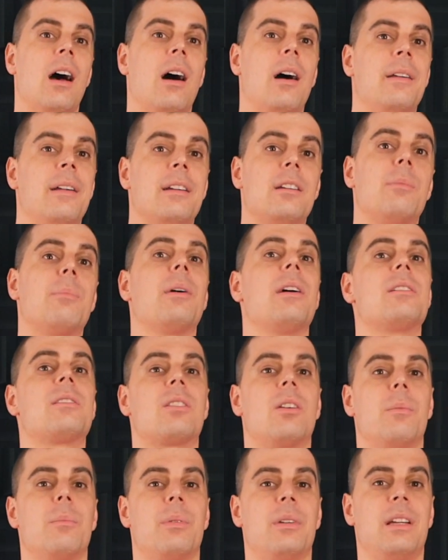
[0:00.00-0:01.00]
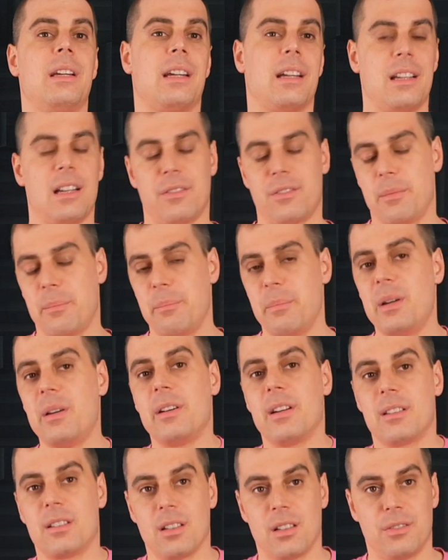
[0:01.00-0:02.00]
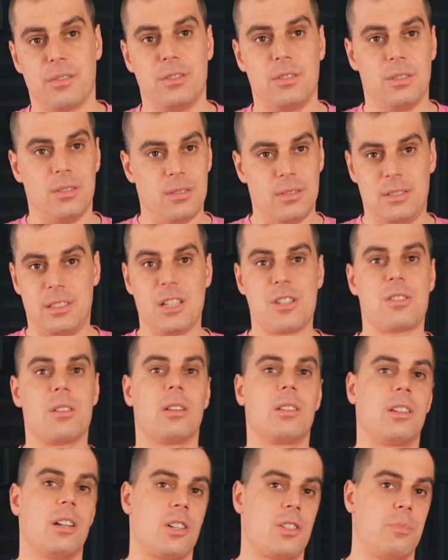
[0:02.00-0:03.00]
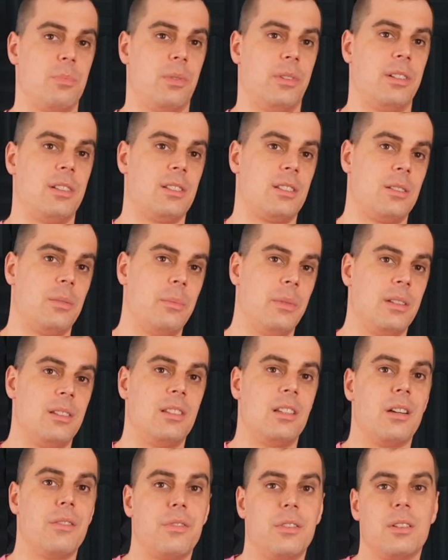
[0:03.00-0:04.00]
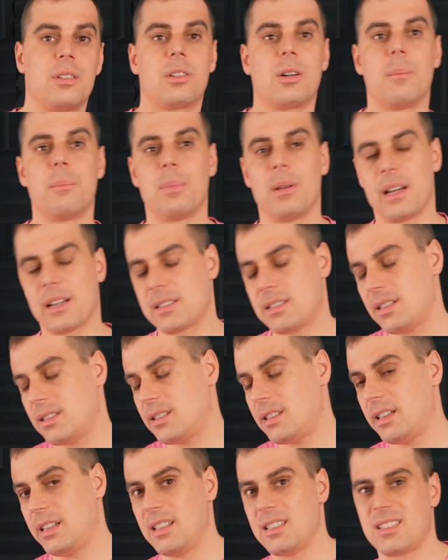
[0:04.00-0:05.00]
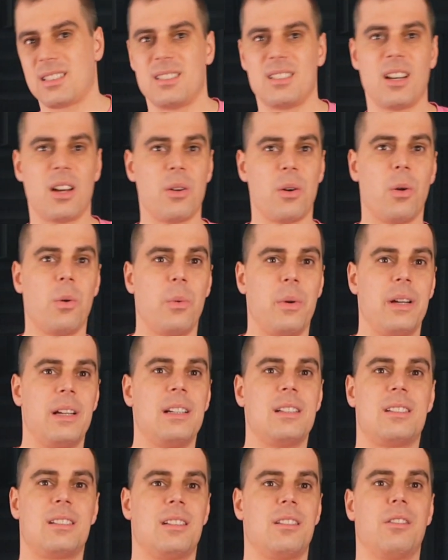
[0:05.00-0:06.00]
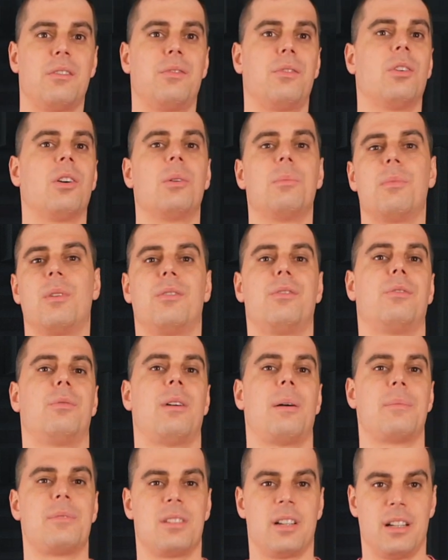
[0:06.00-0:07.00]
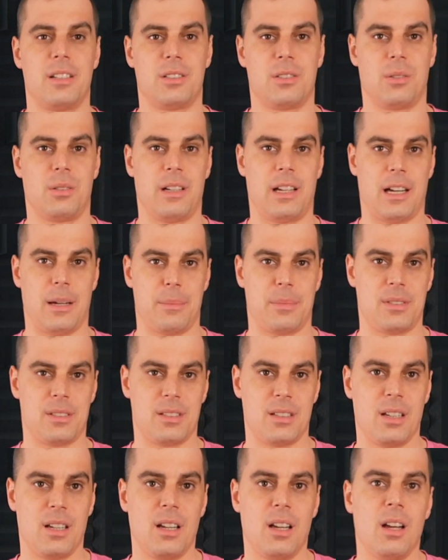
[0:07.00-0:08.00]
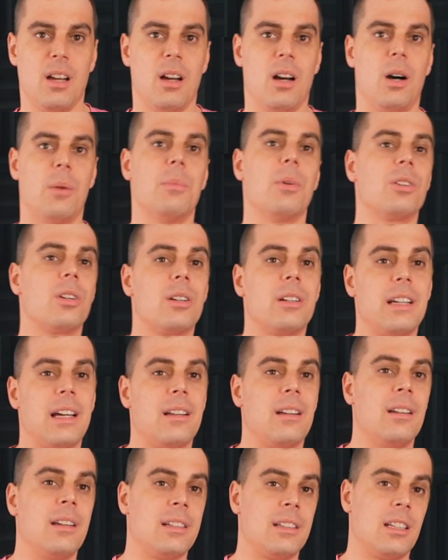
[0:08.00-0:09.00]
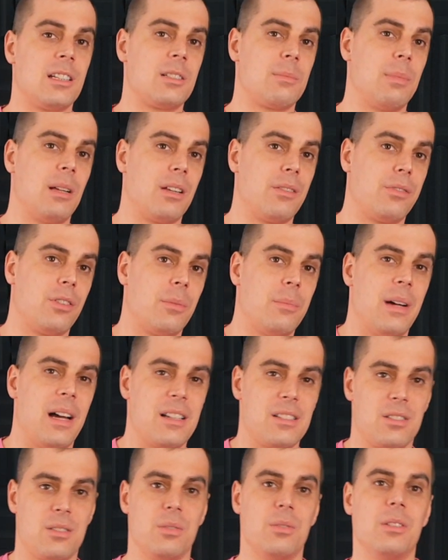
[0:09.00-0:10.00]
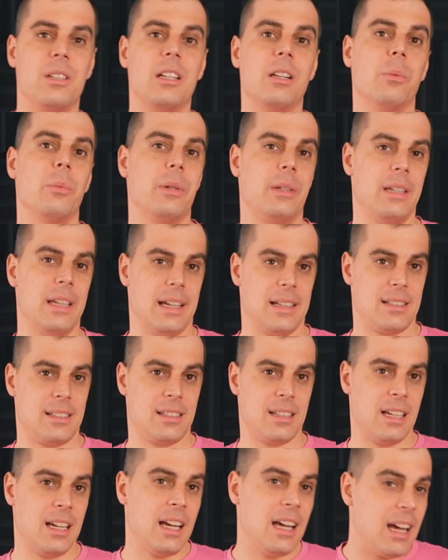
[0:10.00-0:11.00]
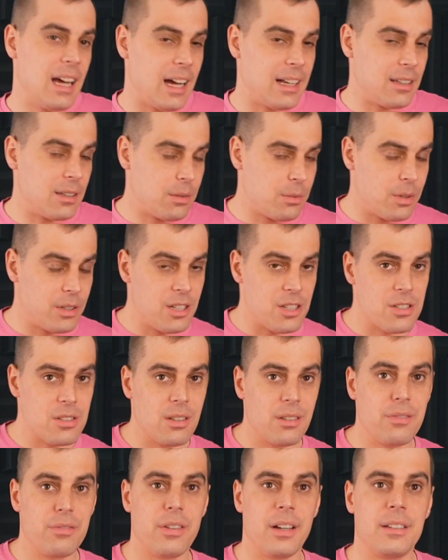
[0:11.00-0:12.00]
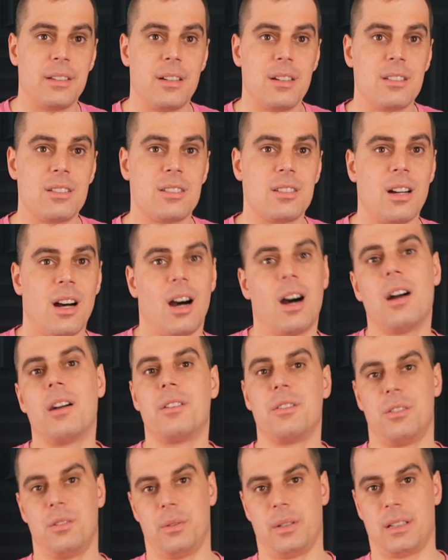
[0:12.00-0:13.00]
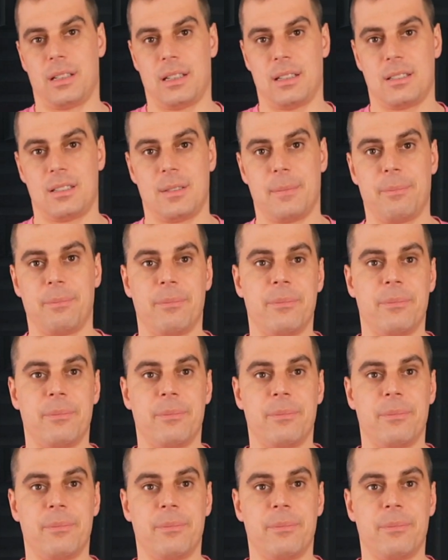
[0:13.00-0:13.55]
An enterprise company can have a myriad of digital touchpoints with different complexities, not always in the form of websites or apps. A modern analytics platform has to deal with that, and traditional vendors aren't doing that.